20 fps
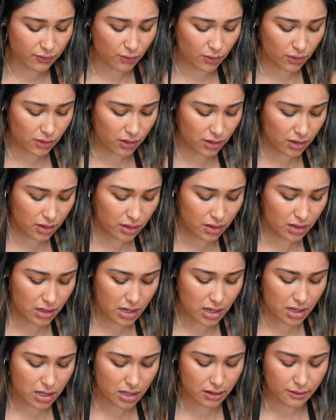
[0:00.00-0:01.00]

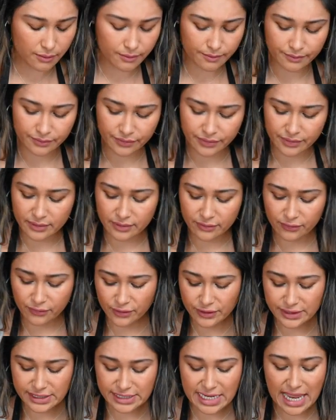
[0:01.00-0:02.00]
for, um,
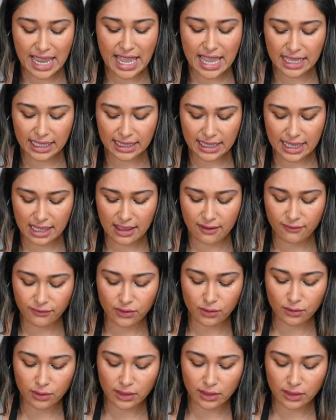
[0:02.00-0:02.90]
for snack. Like if you